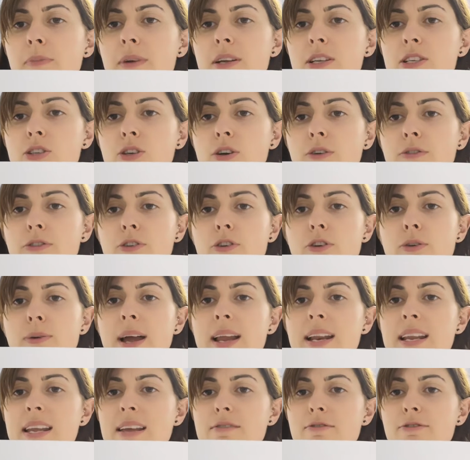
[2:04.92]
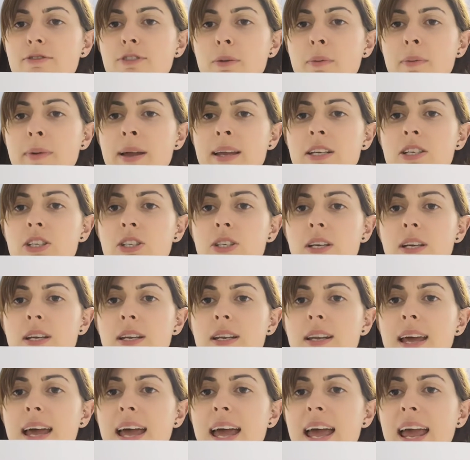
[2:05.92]
be sort of through any
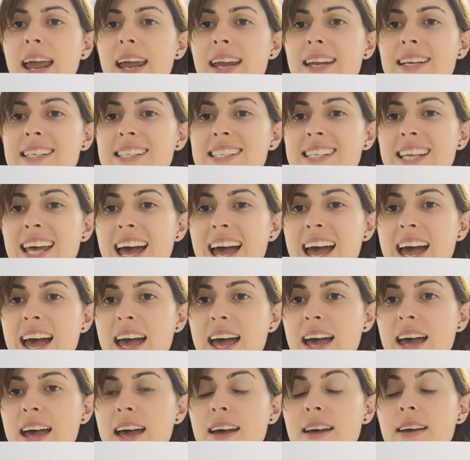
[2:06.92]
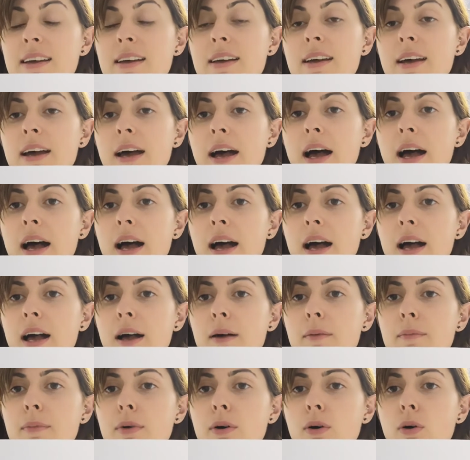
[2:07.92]
inflammation, a tear,
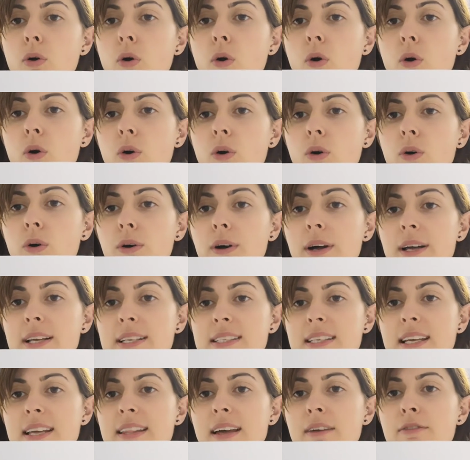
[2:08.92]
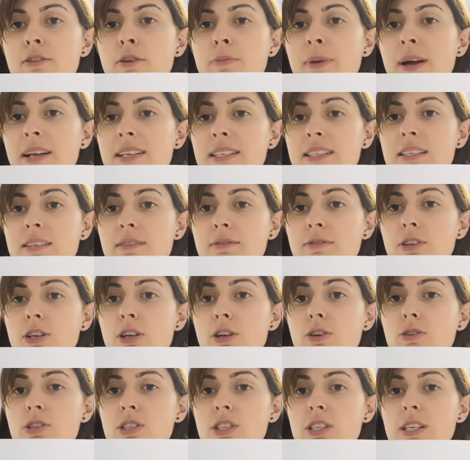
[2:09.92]
or say that repetitive
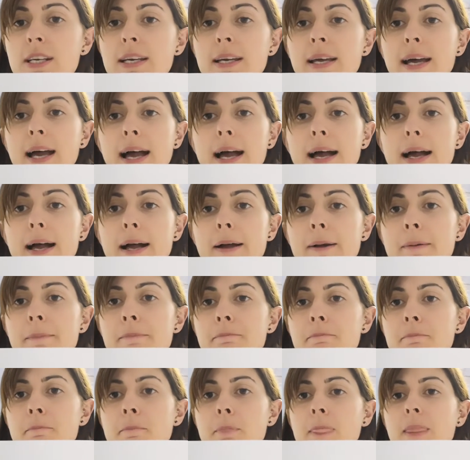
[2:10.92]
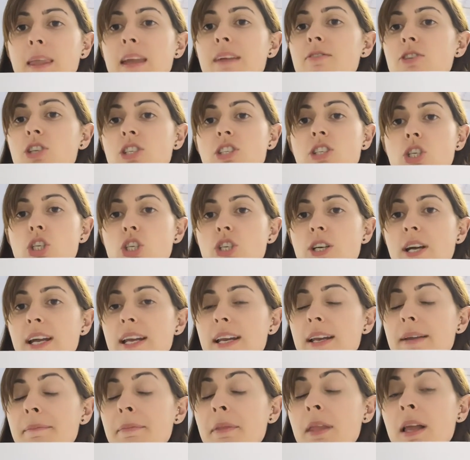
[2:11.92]
use, even just a
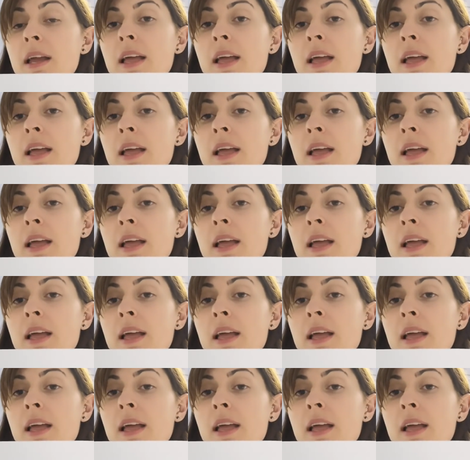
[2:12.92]
strain,